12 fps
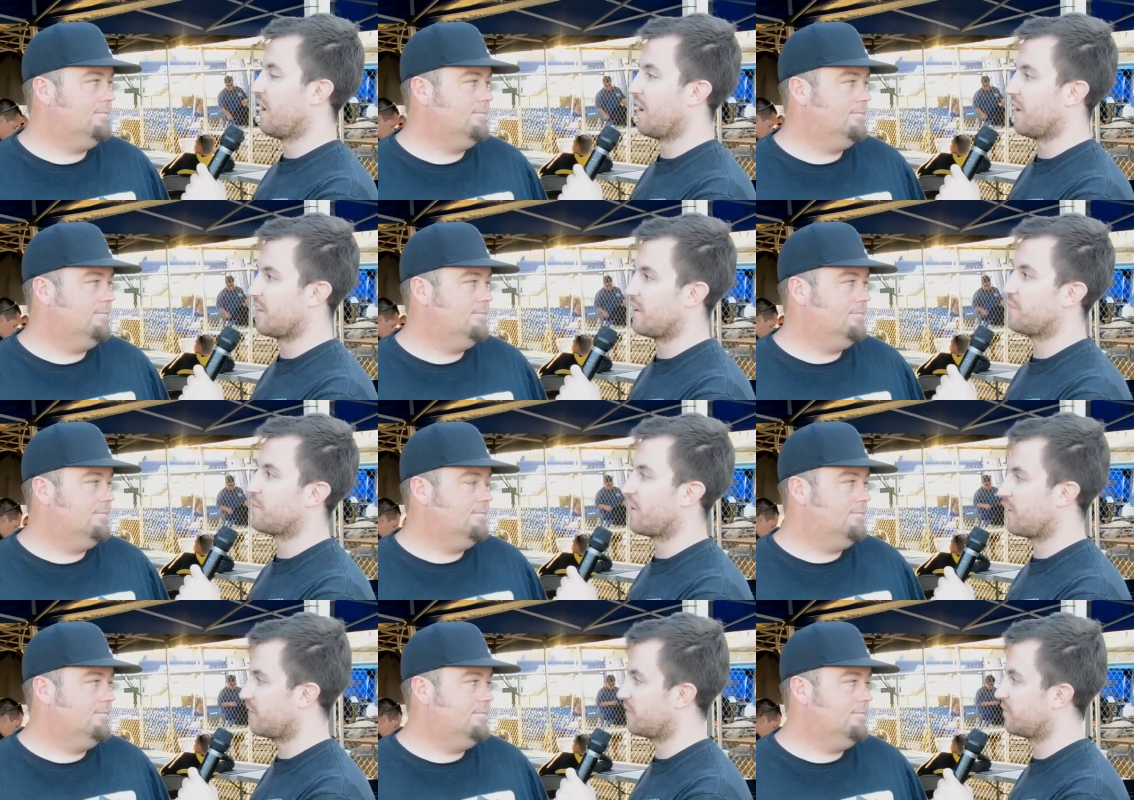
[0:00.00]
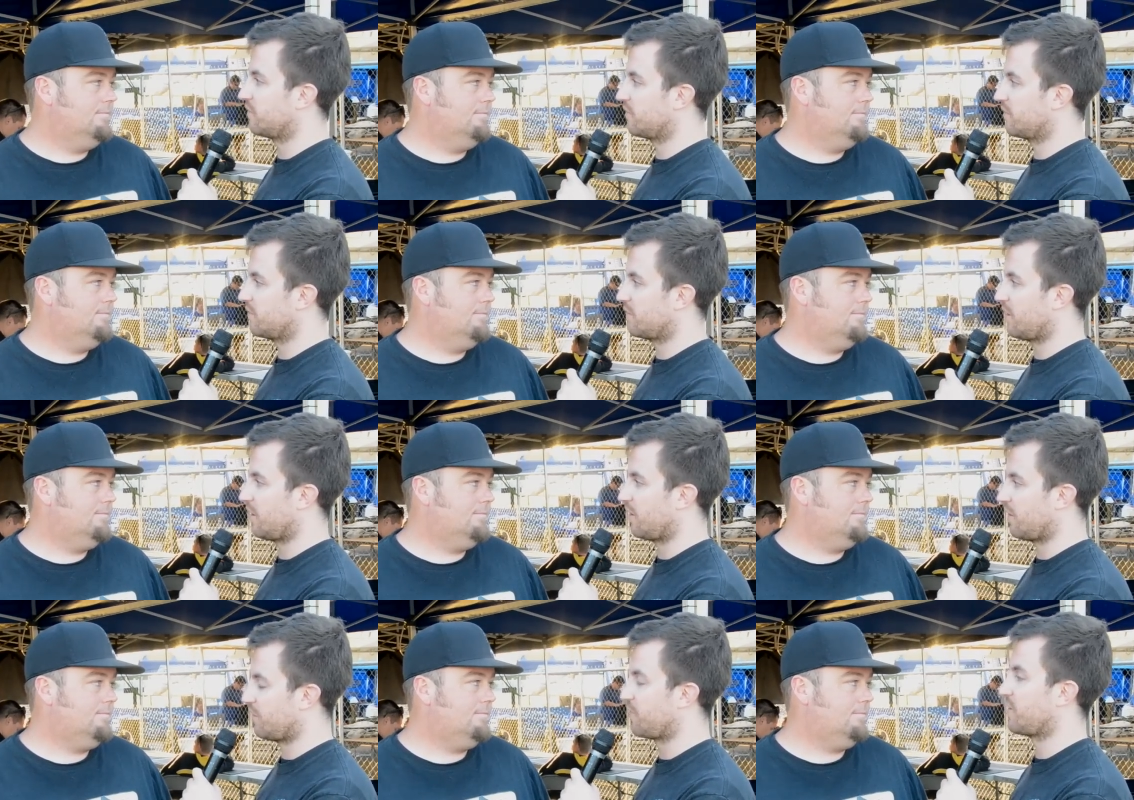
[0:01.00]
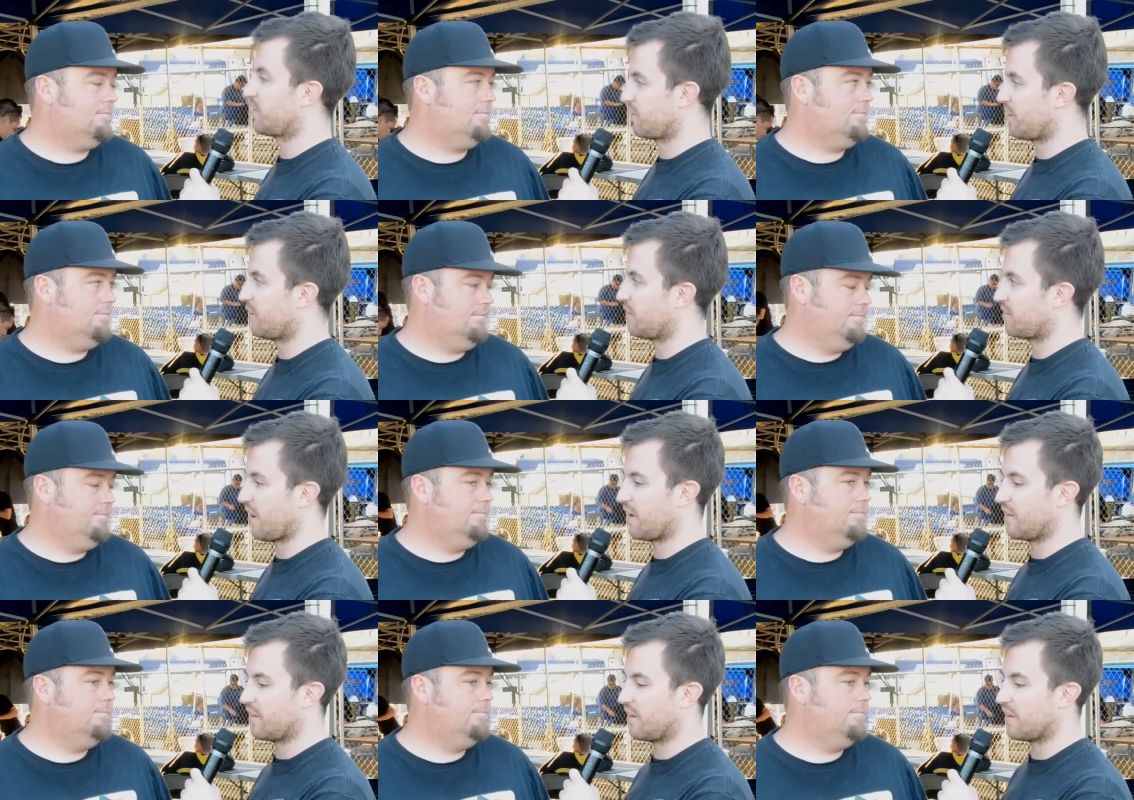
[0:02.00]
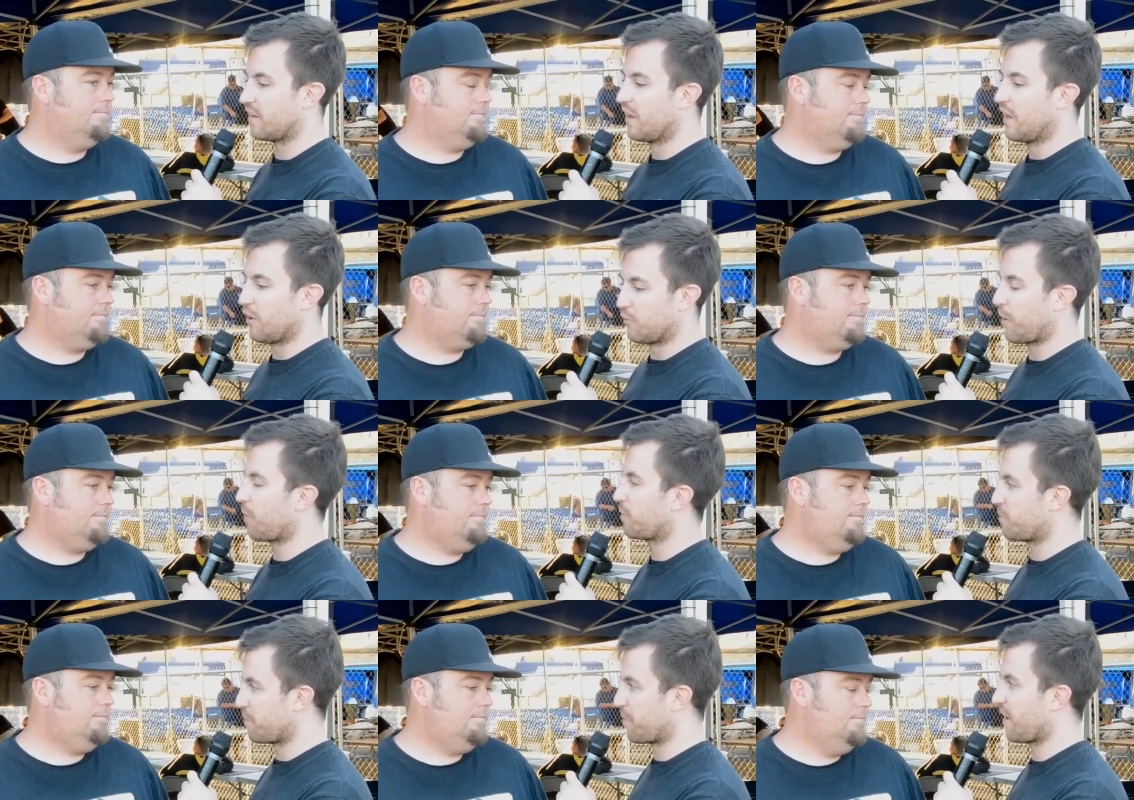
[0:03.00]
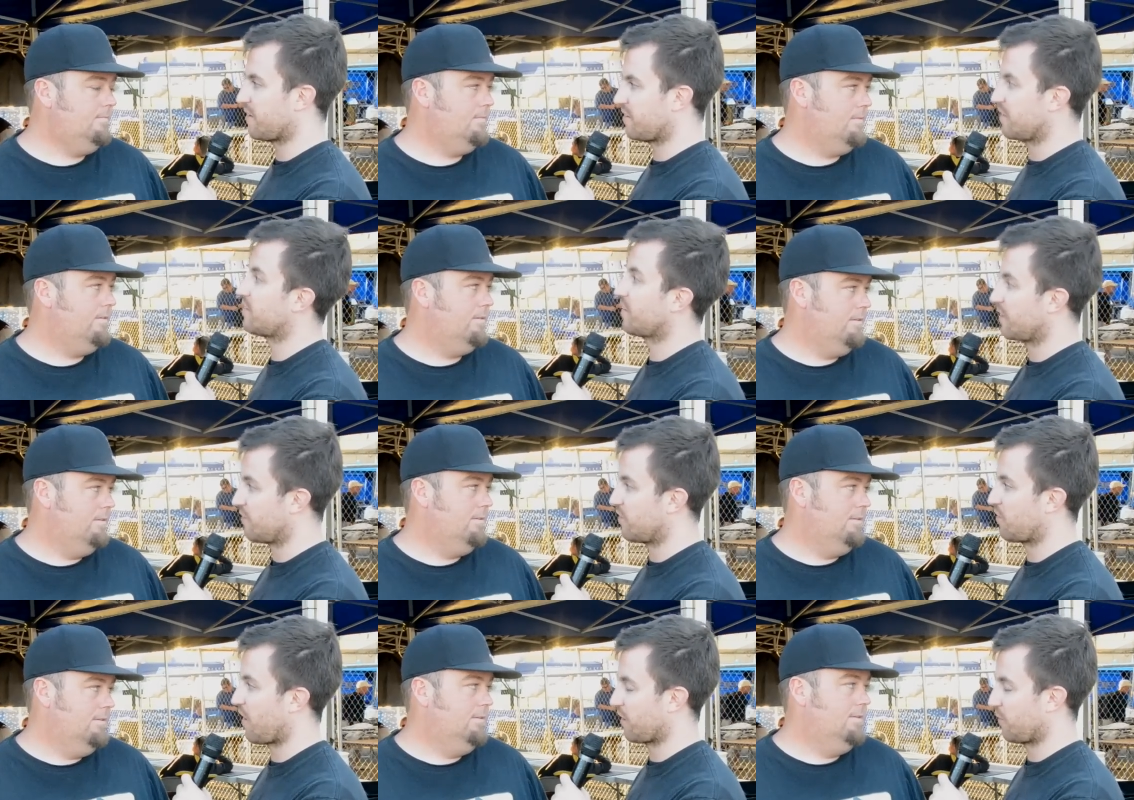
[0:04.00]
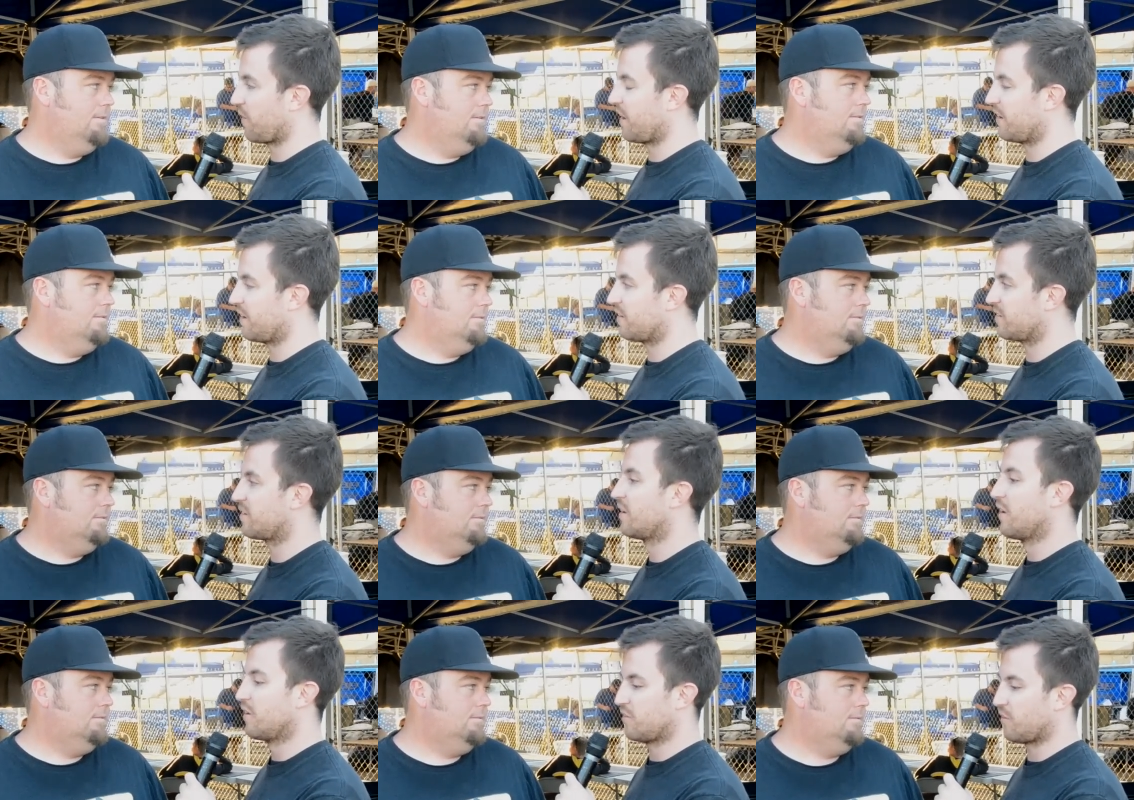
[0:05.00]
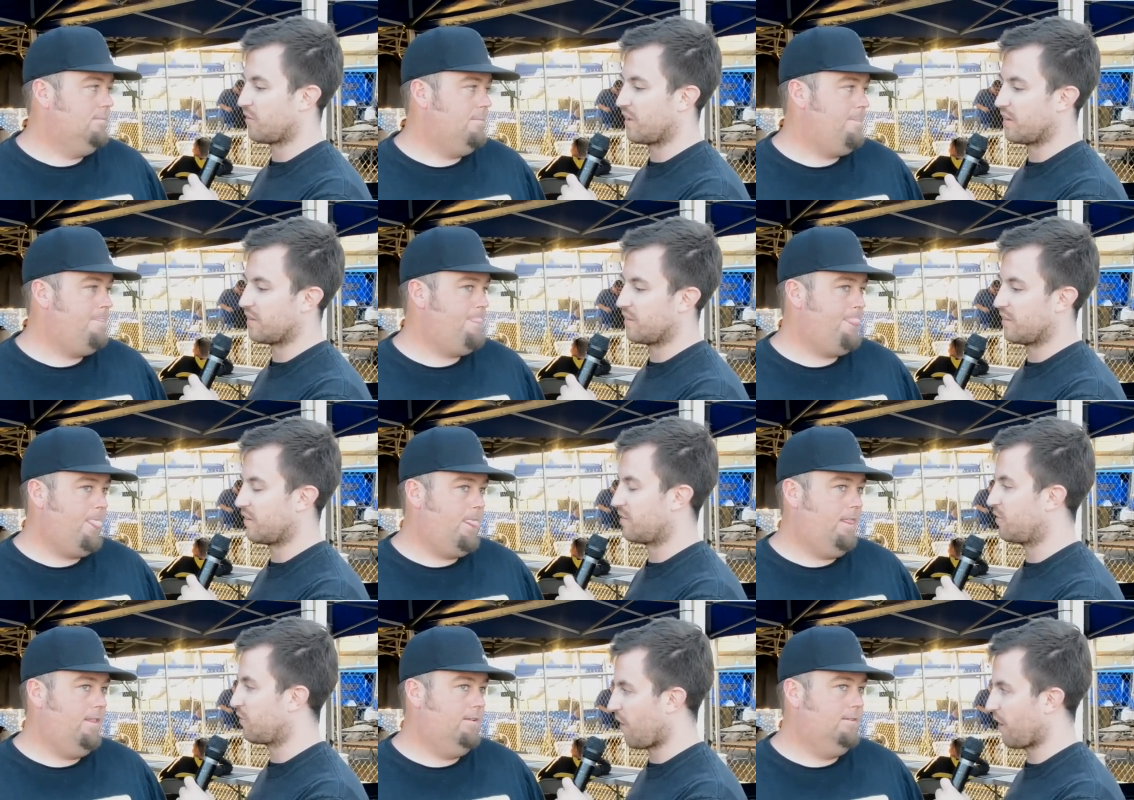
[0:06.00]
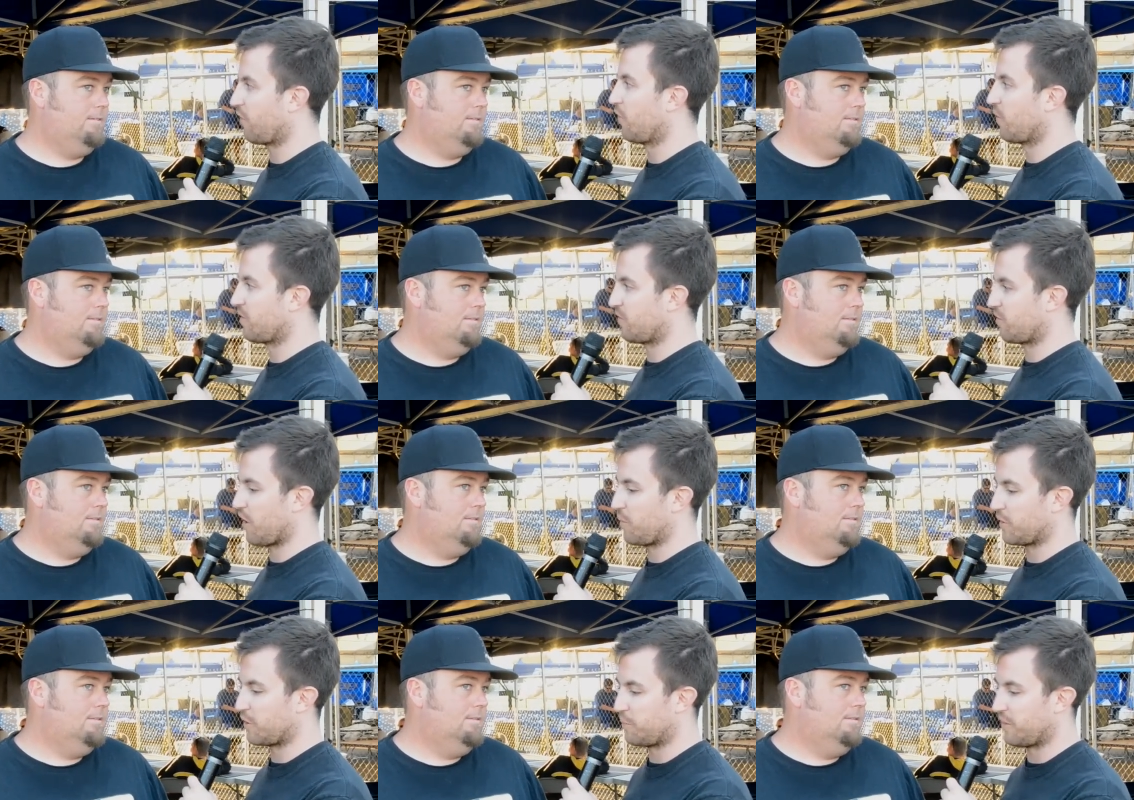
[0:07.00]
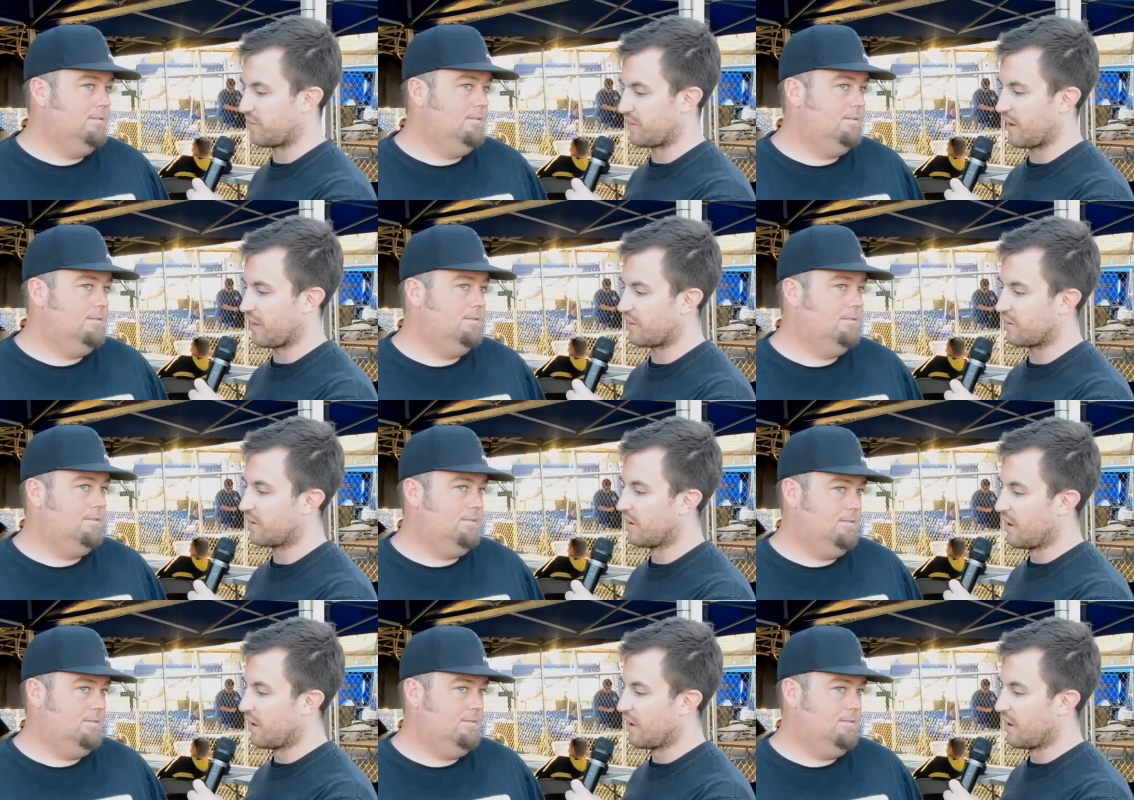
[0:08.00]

Speaker 1: uh, the IFMAR uh, officials here decided that it would probably be best just to leave the track the way it is so that the track crew wasn't scrambling to put it together.